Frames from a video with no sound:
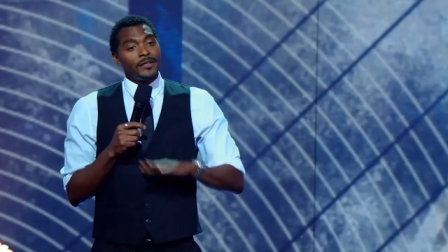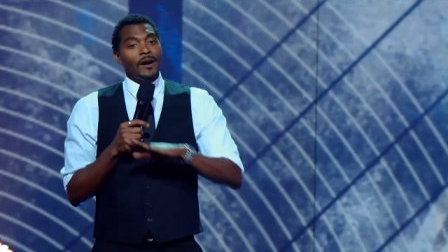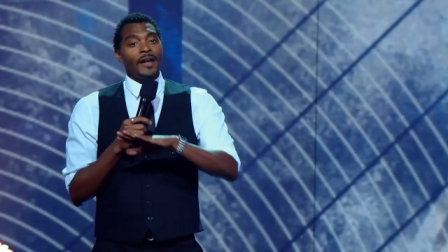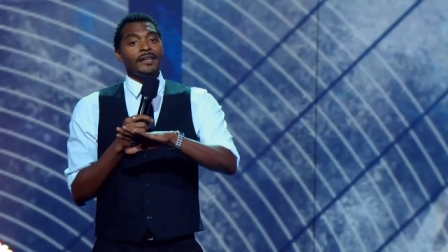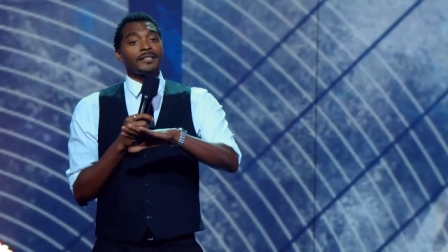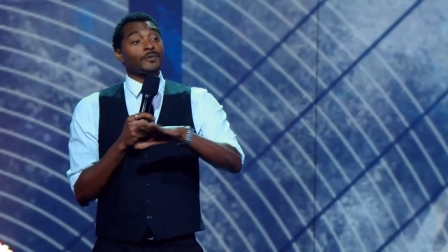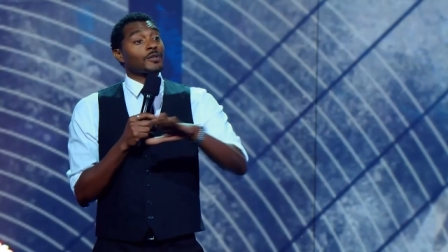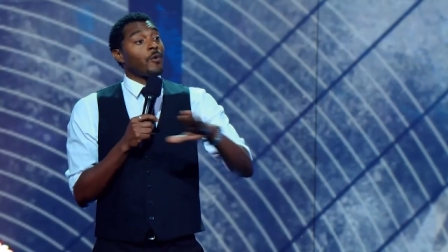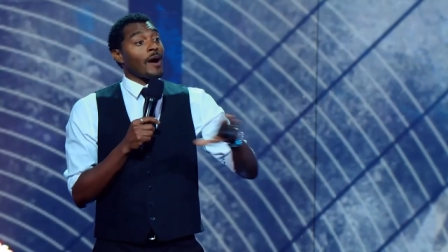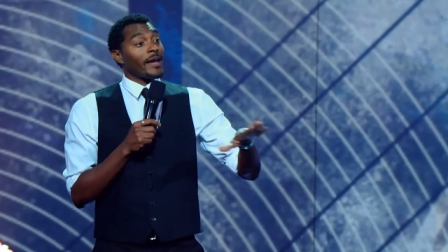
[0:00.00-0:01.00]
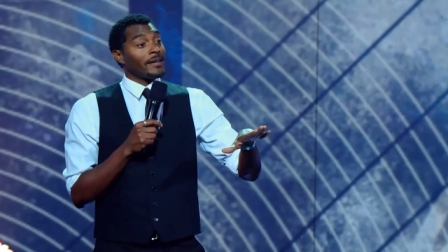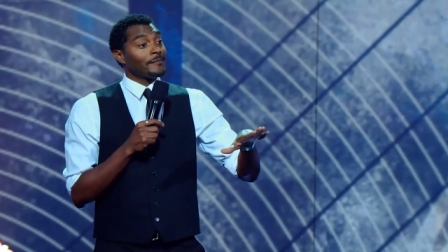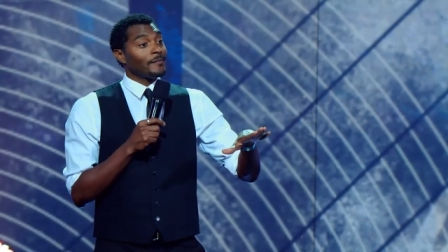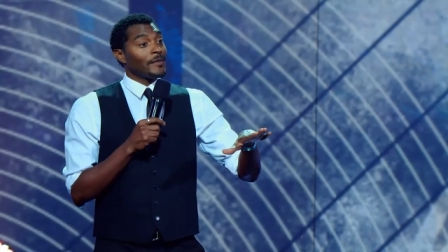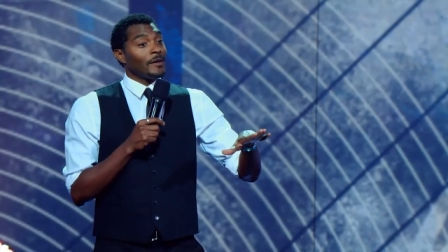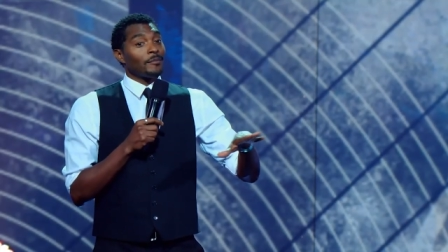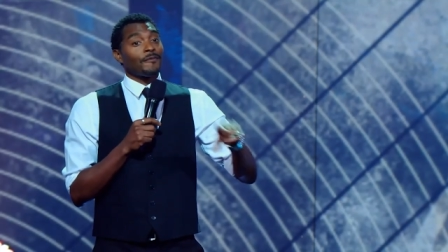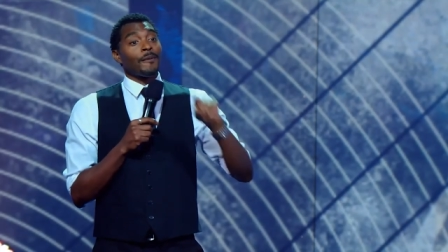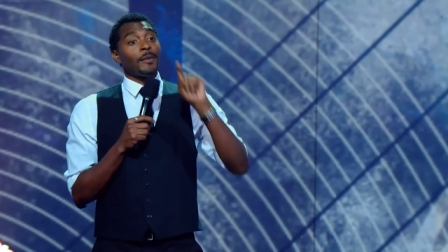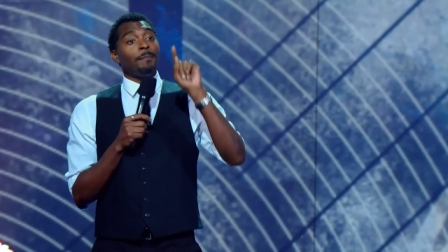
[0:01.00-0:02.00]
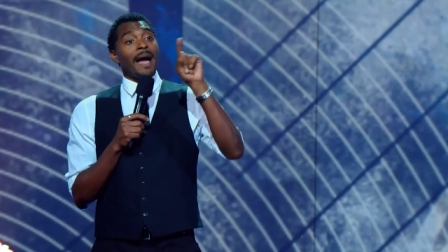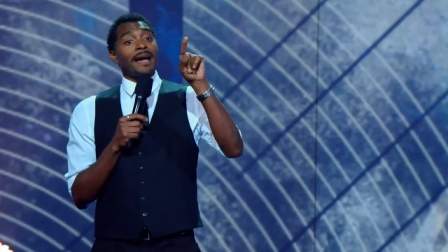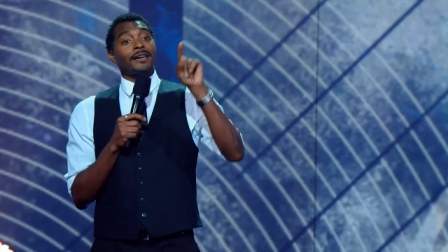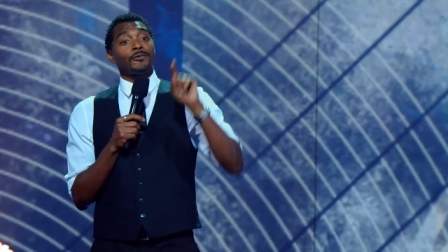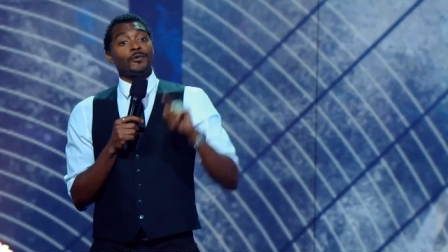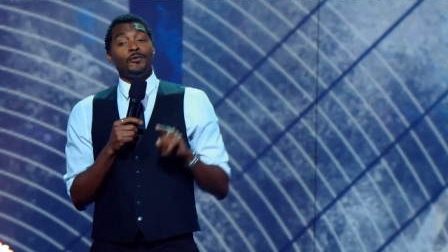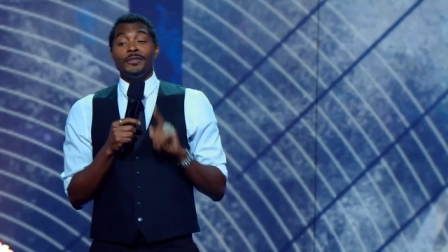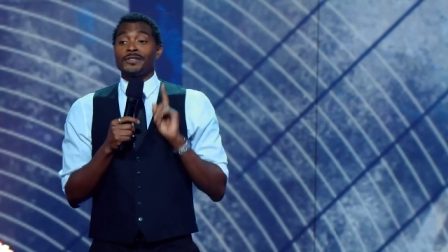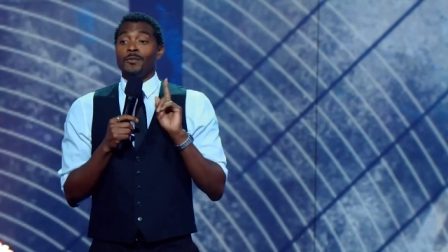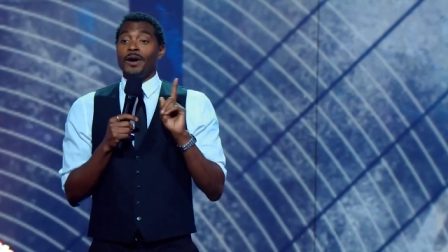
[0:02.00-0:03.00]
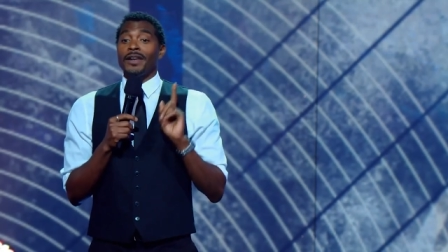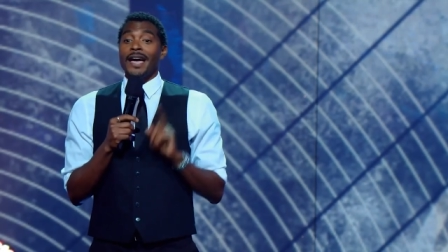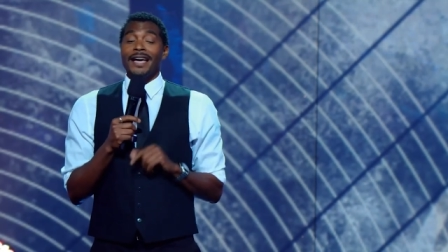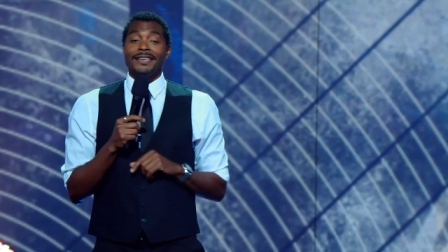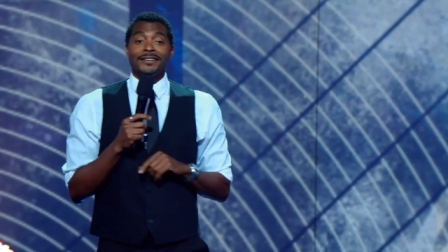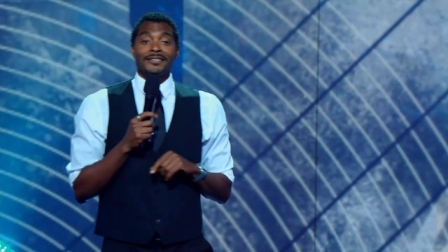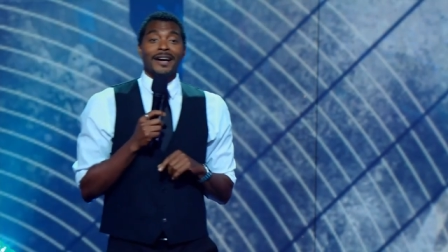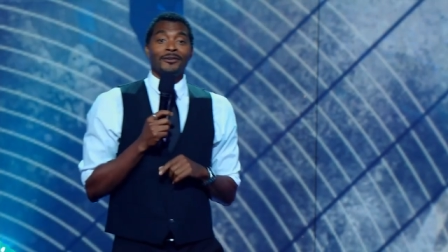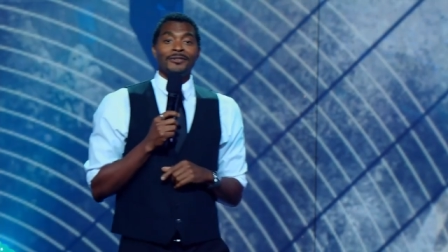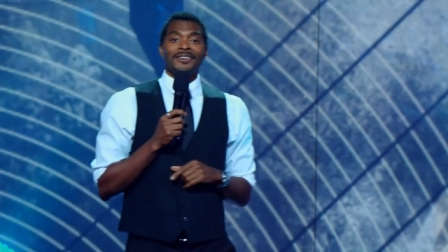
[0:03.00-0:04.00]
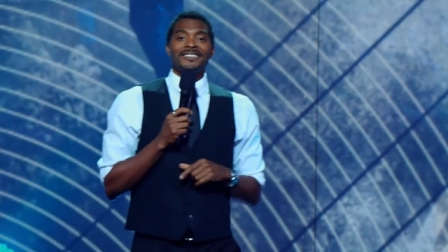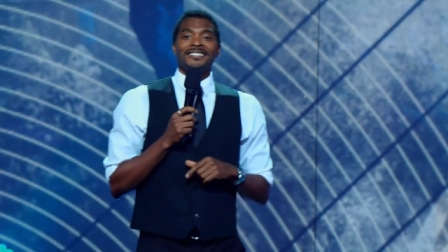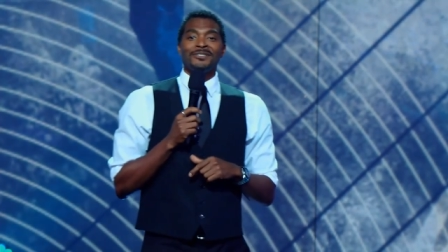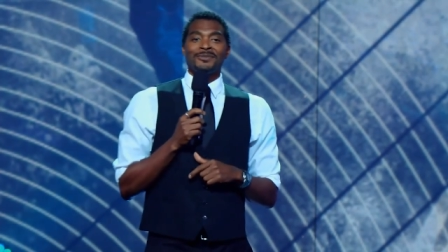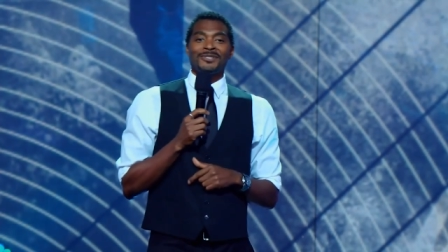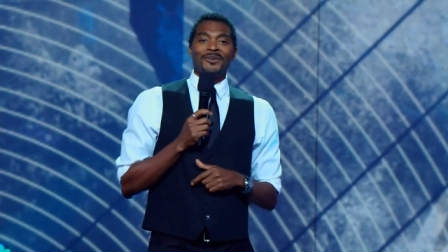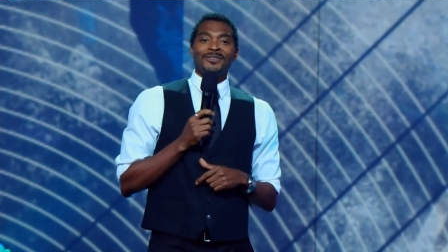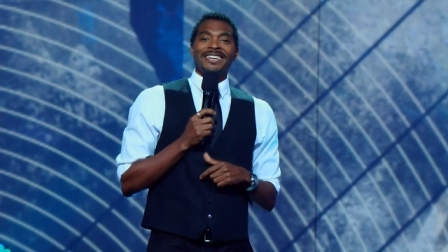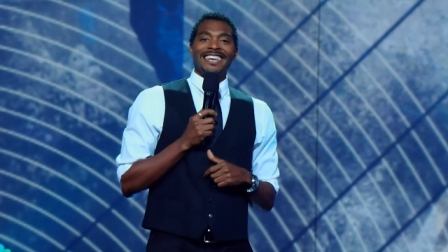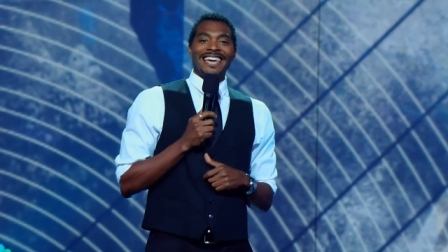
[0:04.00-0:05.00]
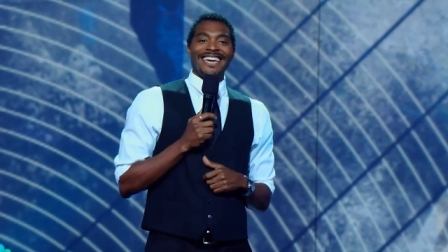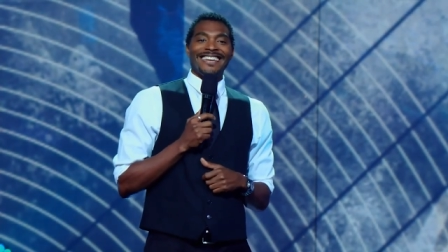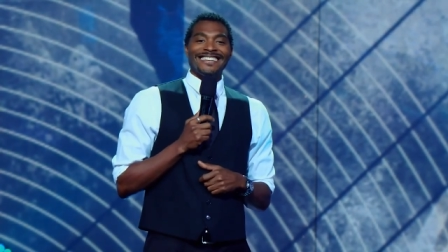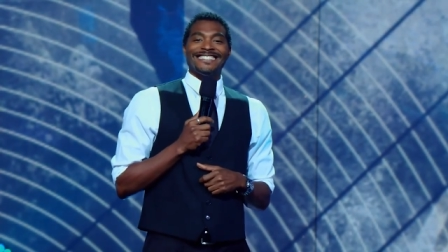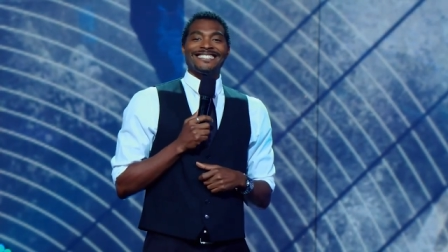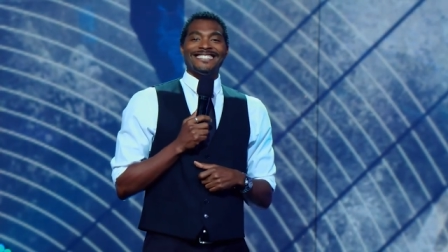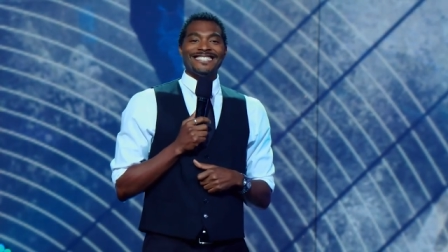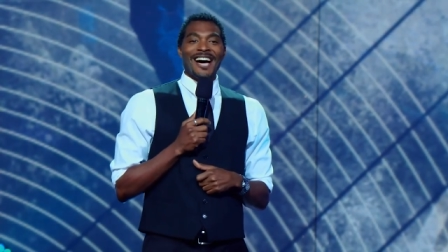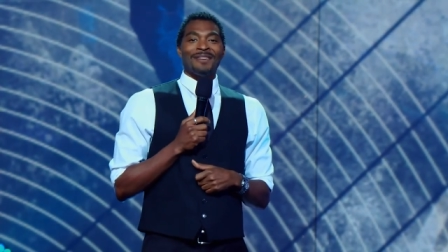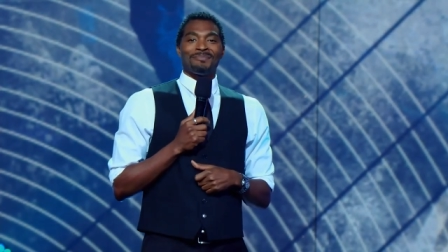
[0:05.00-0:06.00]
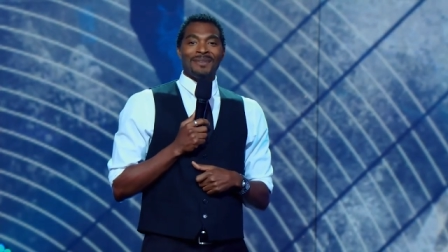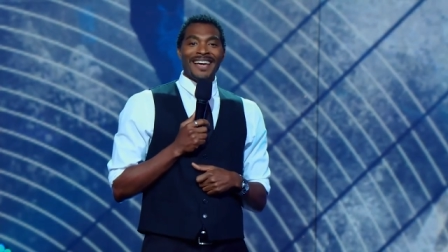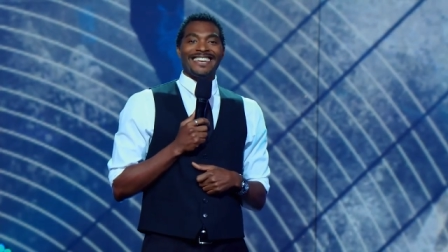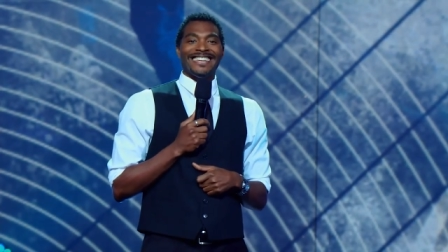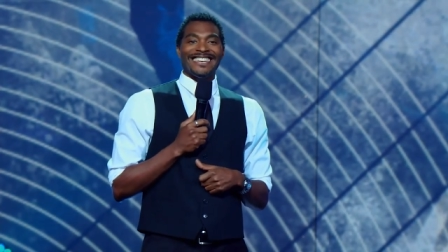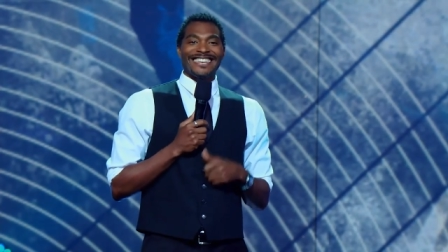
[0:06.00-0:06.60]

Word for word: audience was quiet, but from the back of the room, this one guy yells out, she was only late. She's not pregnant.